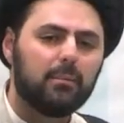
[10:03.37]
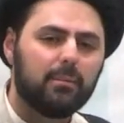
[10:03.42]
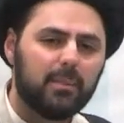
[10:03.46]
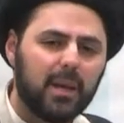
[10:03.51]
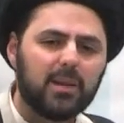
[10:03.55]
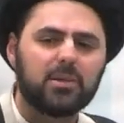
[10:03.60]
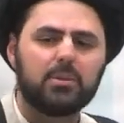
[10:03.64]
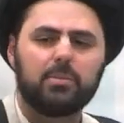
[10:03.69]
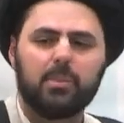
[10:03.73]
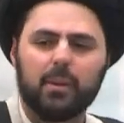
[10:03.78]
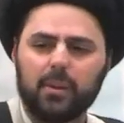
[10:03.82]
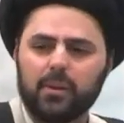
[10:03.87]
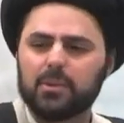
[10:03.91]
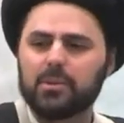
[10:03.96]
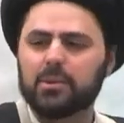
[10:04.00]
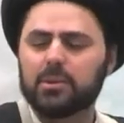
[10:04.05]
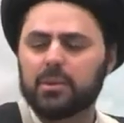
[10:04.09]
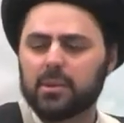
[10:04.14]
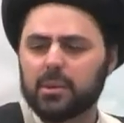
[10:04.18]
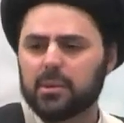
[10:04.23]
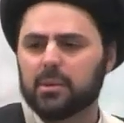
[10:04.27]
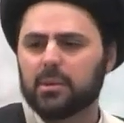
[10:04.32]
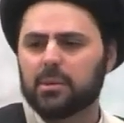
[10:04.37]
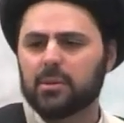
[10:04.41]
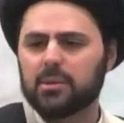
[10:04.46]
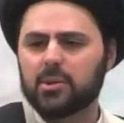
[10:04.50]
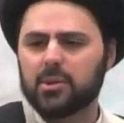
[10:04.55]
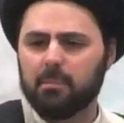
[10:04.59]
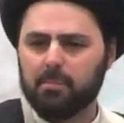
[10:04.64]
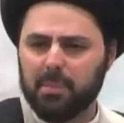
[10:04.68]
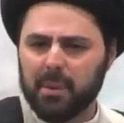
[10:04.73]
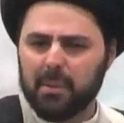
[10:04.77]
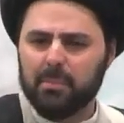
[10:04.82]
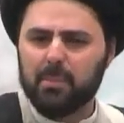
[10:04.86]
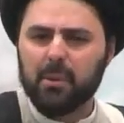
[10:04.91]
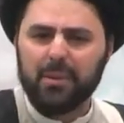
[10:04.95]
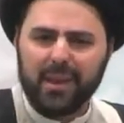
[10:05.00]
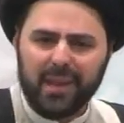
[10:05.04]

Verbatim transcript: Yes, brothers and sisters, some people,